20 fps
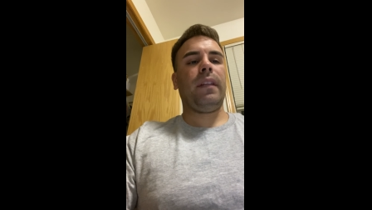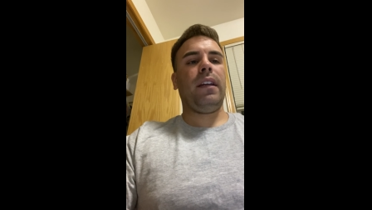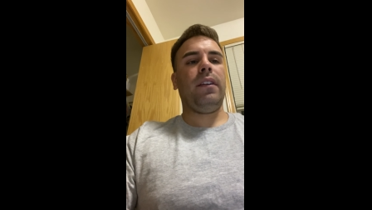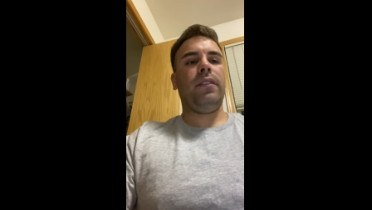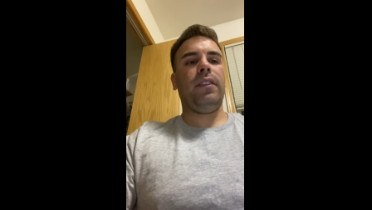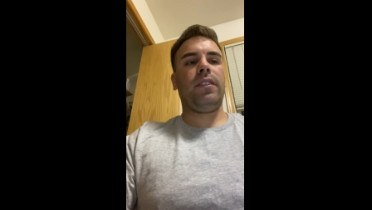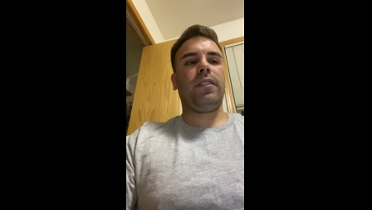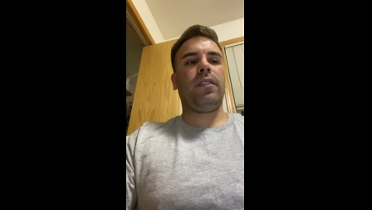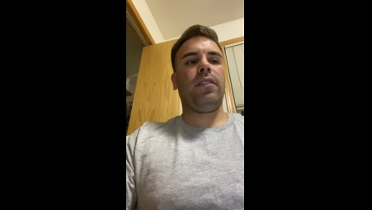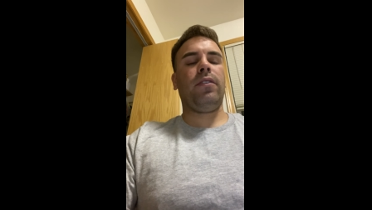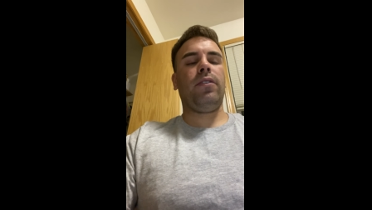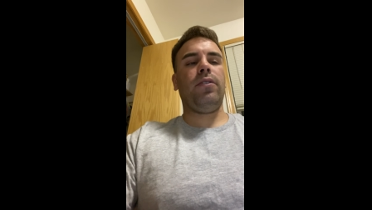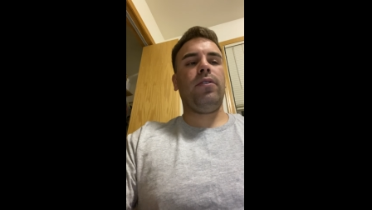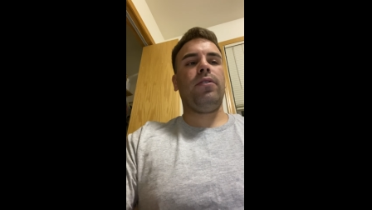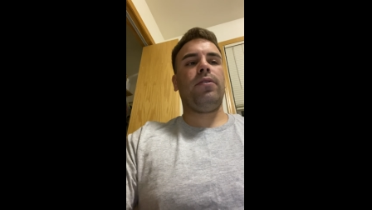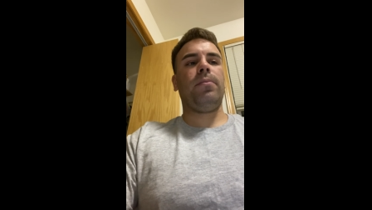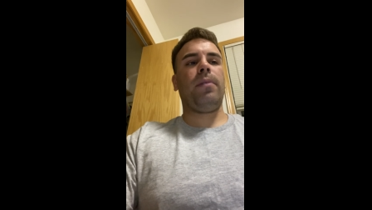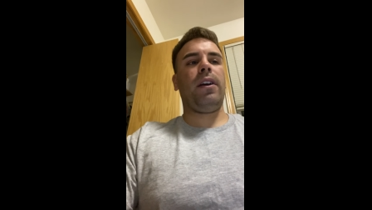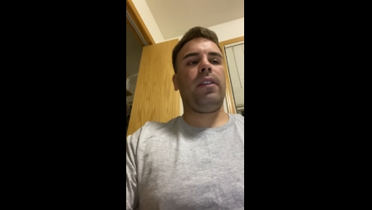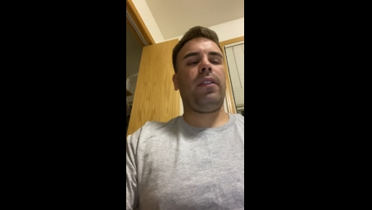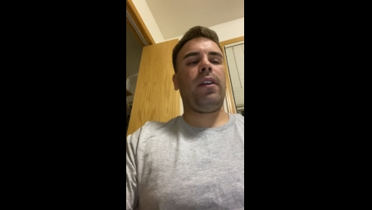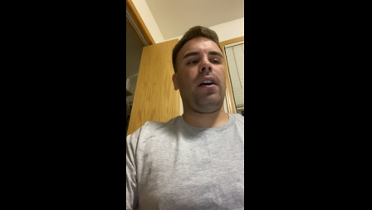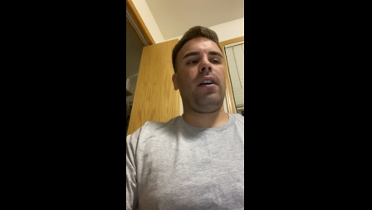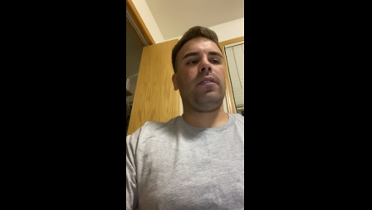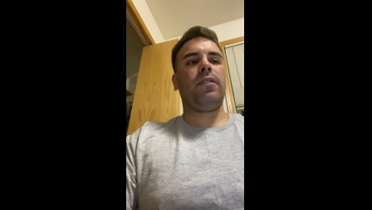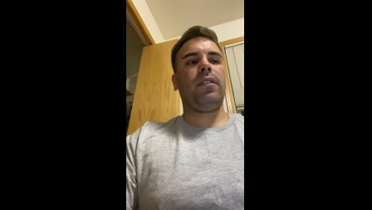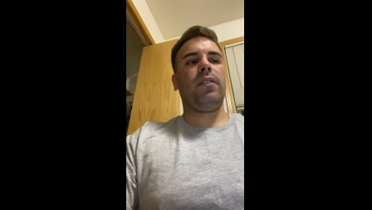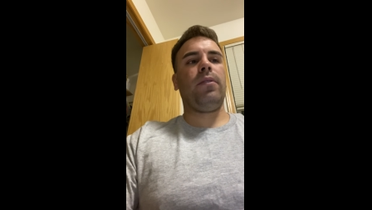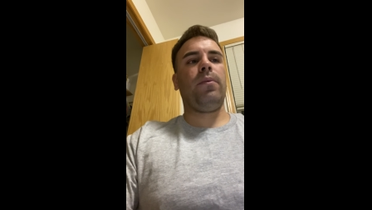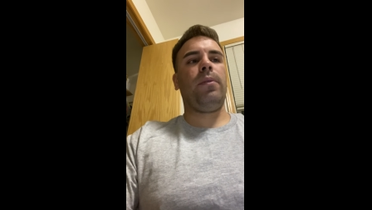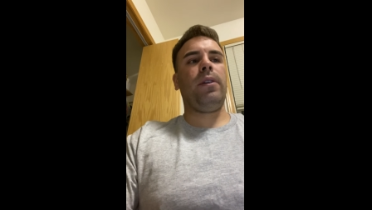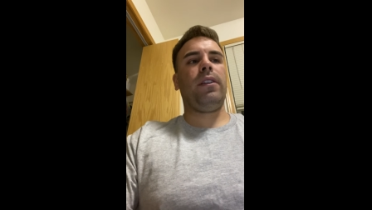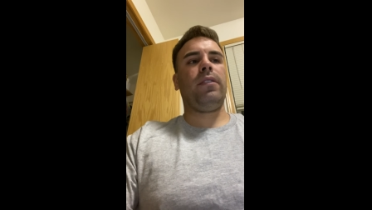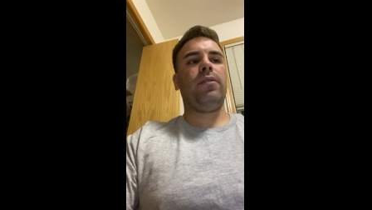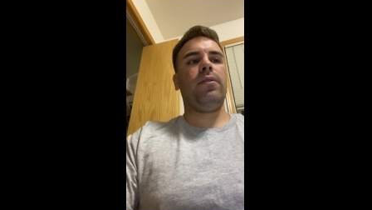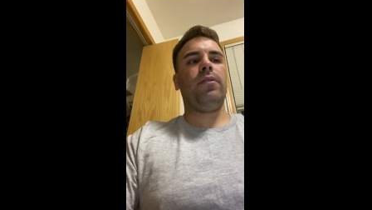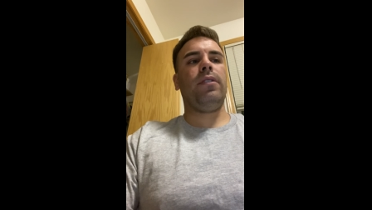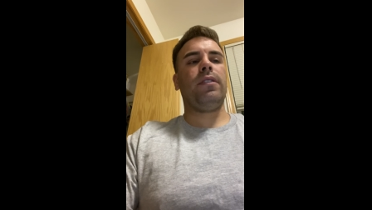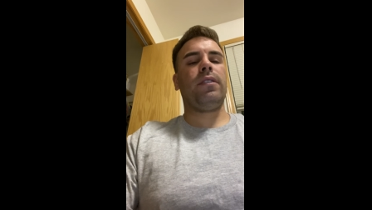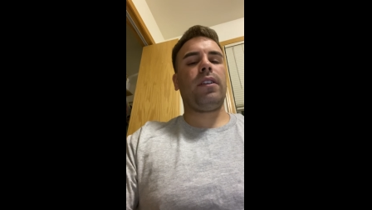This concludes my thoughts on the week
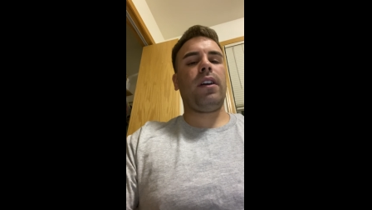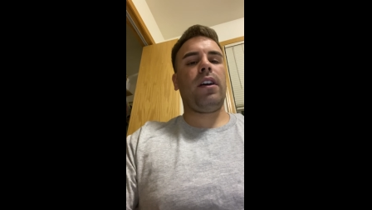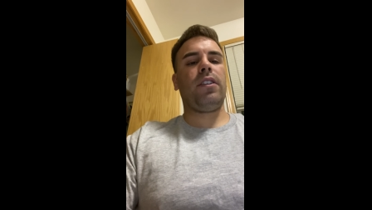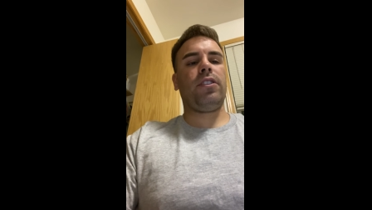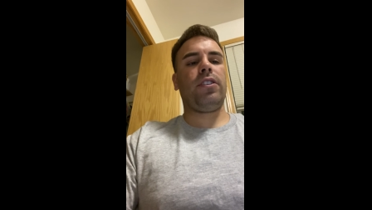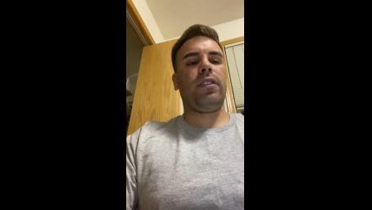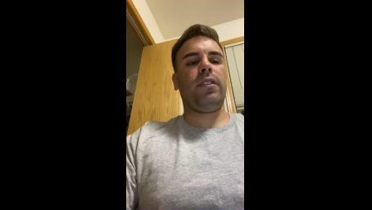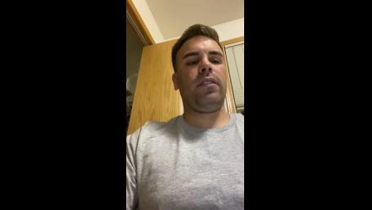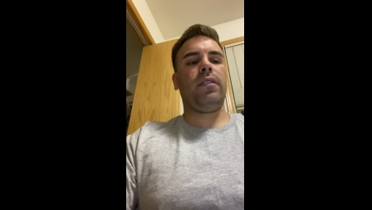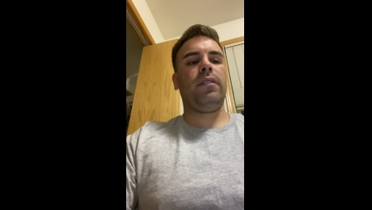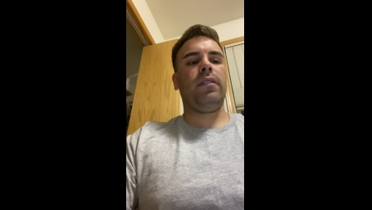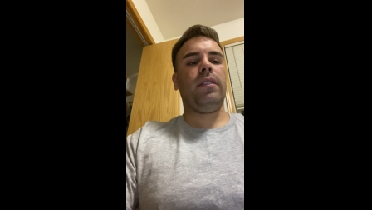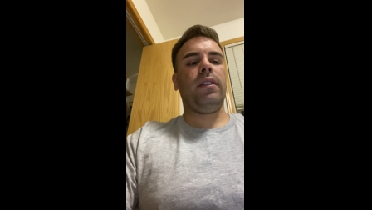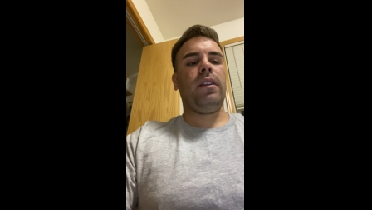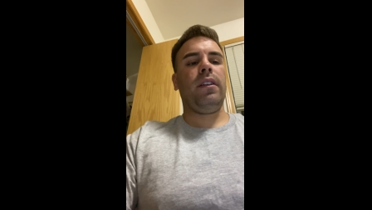2 discussion.